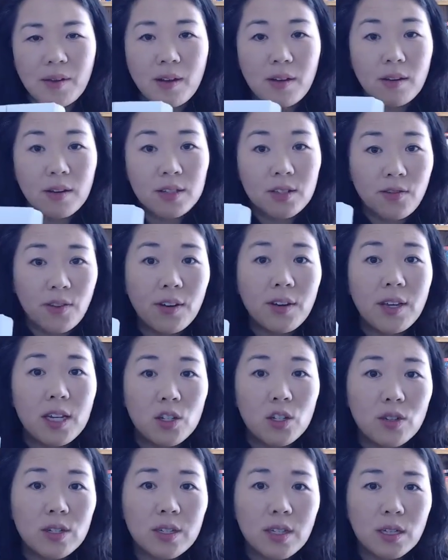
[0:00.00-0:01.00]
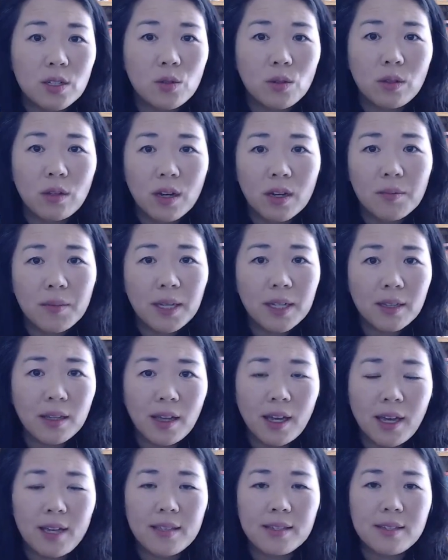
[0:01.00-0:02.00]
is very interesting to a lot of my
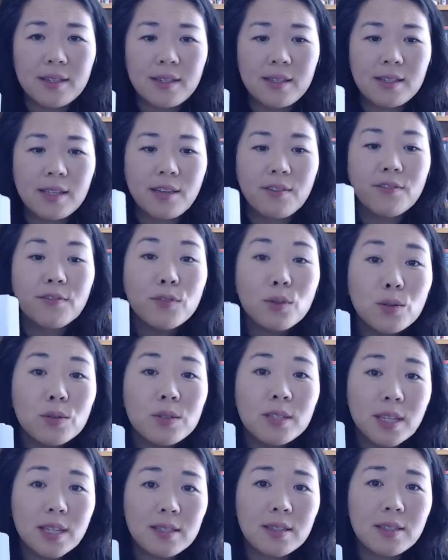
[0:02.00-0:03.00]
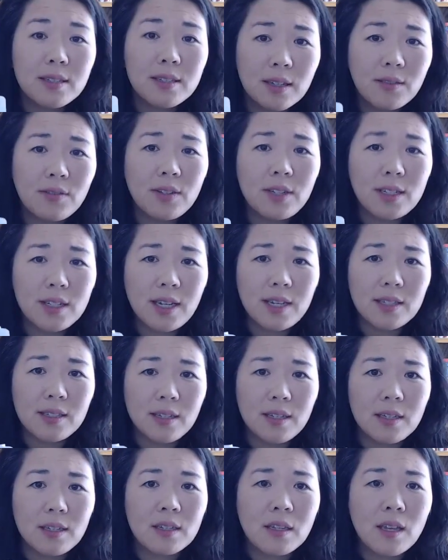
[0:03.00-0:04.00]
clients is a food sensitivity test
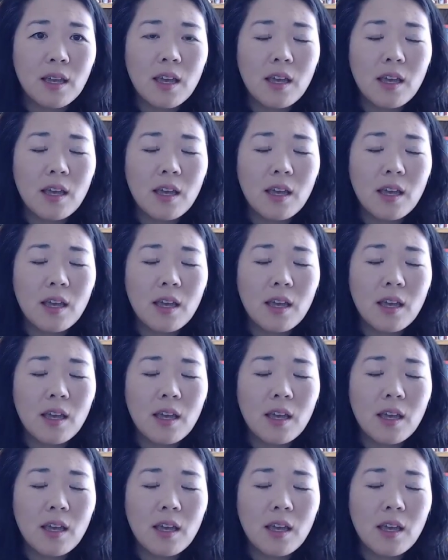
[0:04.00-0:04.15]
kit.